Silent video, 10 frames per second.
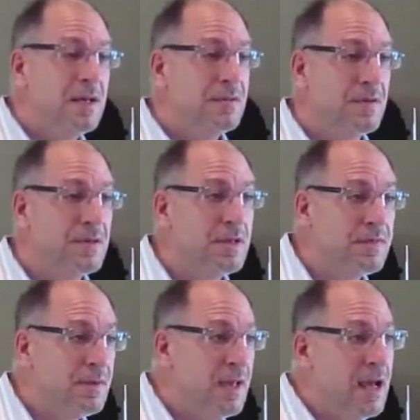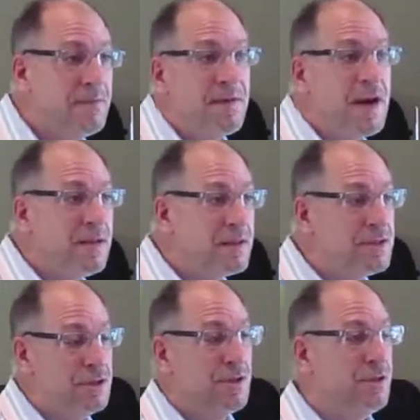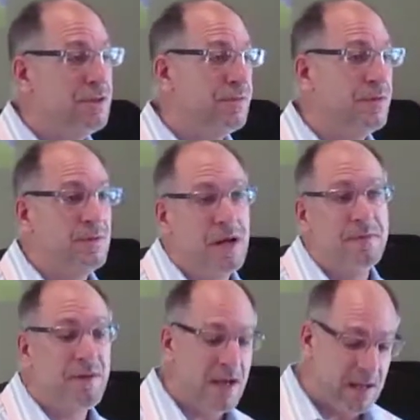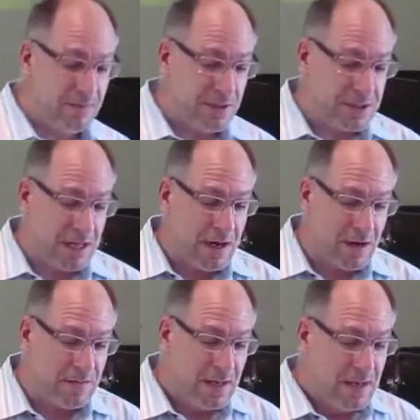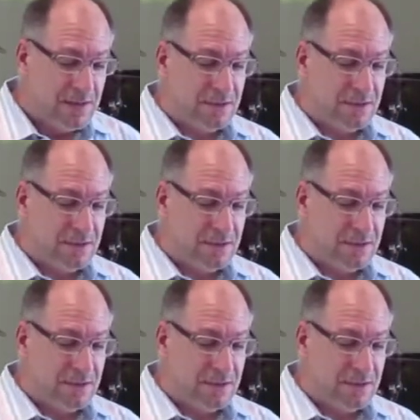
for the, for the edifying of the church and for edifying of yourself.